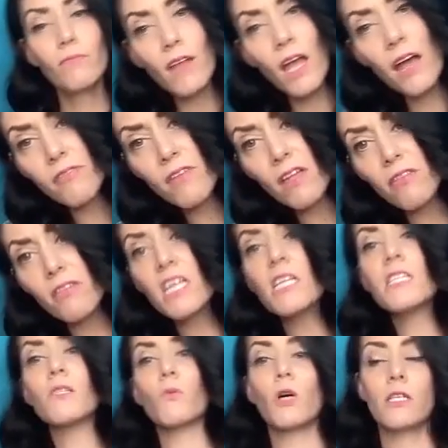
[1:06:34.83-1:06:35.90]
And then
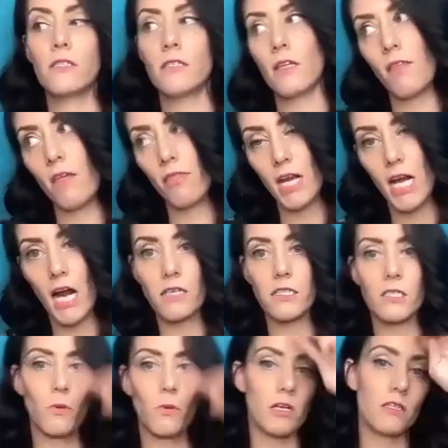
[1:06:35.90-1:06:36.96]
these ones, and then the
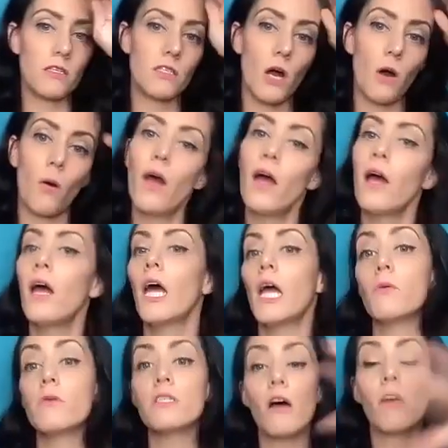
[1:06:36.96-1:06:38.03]
next one. So mm.
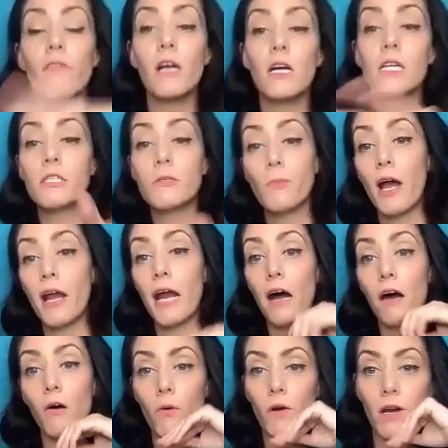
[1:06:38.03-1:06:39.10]
it was all very spread
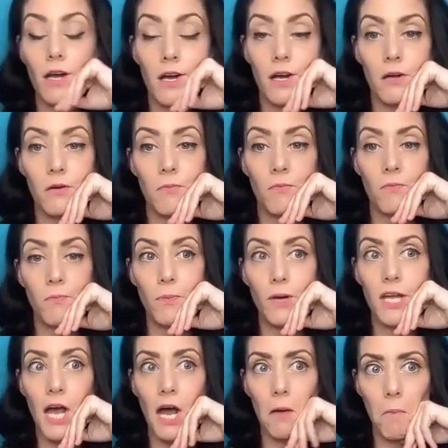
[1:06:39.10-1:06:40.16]
out. Um, but
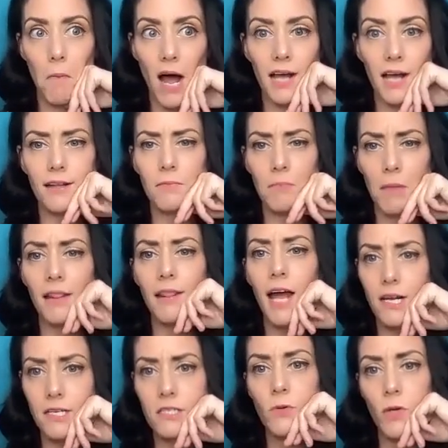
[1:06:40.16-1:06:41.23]
yeah, my my
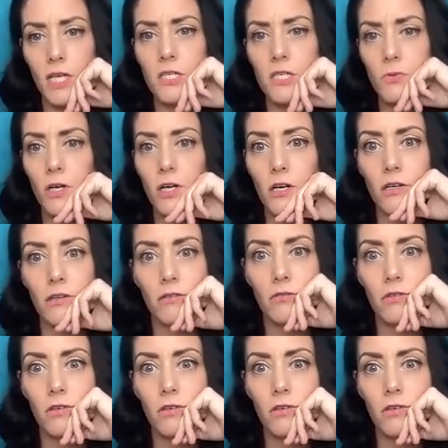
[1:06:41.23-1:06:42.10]
last ones were